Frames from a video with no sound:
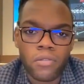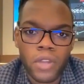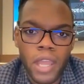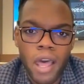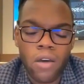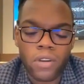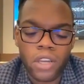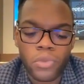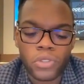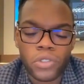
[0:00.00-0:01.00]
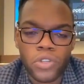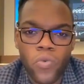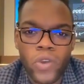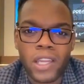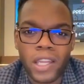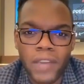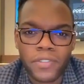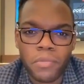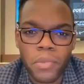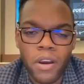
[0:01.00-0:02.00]
Now, number two, we
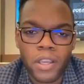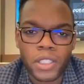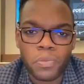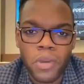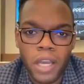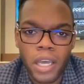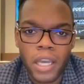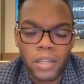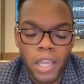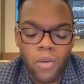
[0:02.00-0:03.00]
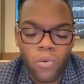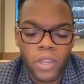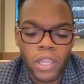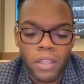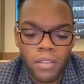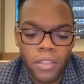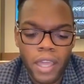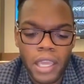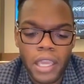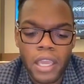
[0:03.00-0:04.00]
left Americans behind, not we,
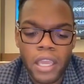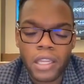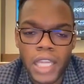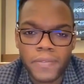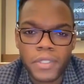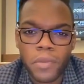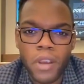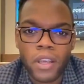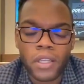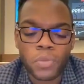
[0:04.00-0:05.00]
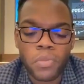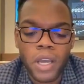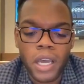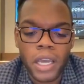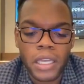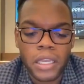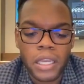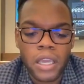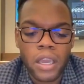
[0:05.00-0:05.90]
they left Americans behind.